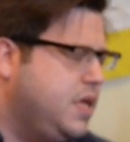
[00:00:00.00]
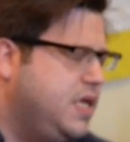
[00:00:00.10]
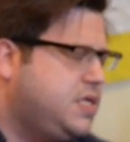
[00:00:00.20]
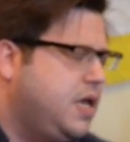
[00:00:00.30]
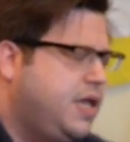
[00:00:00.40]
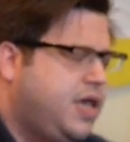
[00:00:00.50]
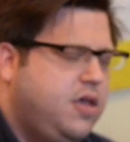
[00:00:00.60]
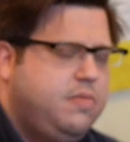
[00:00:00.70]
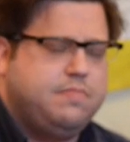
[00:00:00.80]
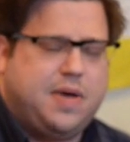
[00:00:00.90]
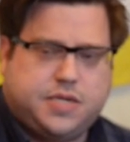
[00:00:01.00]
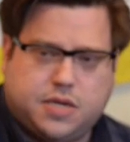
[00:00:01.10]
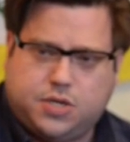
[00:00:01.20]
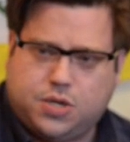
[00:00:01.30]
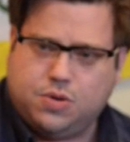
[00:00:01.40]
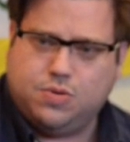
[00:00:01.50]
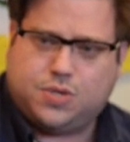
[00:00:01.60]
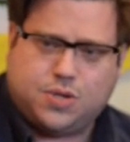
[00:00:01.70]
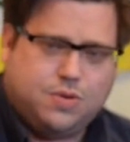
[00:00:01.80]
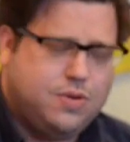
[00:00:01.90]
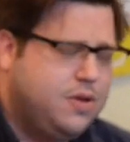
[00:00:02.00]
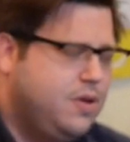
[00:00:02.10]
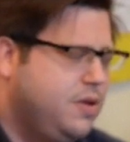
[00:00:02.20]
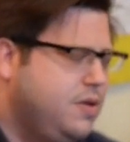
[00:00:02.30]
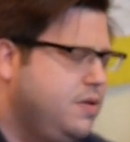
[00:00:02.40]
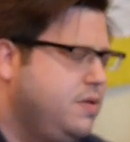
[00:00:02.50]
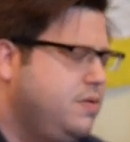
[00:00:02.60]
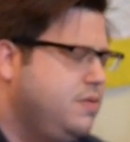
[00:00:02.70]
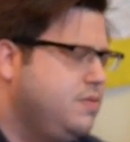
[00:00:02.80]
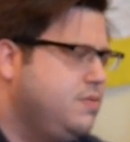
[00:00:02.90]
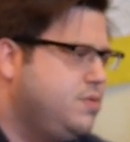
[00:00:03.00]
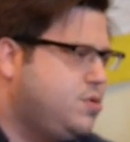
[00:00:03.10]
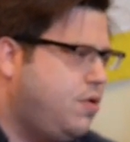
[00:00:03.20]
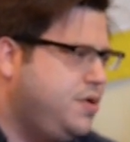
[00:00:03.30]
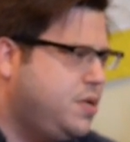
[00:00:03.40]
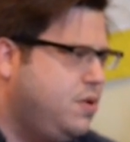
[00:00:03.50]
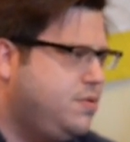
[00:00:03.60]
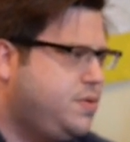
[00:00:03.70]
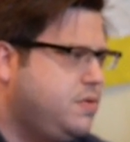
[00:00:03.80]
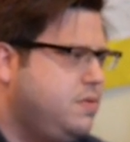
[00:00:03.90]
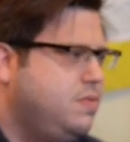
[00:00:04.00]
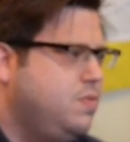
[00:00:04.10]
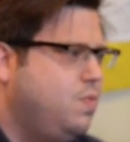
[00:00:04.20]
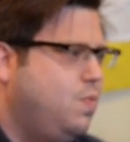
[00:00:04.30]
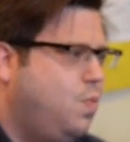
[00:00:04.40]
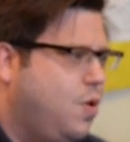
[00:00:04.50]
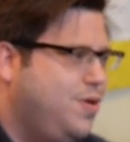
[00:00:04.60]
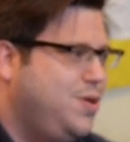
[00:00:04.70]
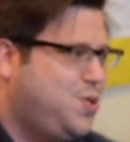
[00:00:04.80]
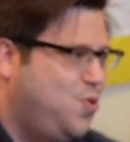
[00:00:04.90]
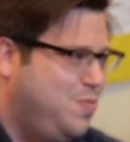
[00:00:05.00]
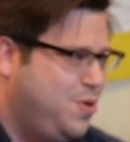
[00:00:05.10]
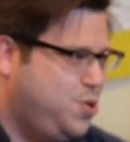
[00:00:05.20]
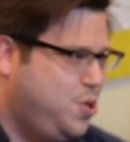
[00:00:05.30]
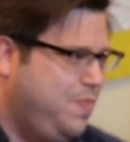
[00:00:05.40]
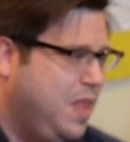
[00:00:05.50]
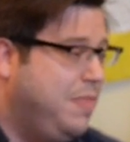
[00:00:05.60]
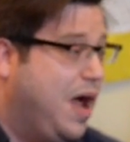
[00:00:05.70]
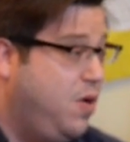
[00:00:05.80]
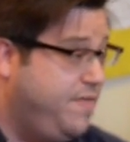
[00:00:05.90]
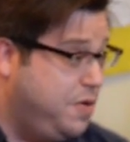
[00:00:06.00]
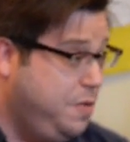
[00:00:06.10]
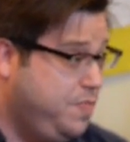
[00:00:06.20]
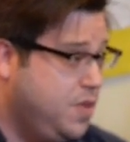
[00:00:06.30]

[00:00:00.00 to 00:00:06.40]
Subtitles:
it's a key matter to try to not worry too much. However,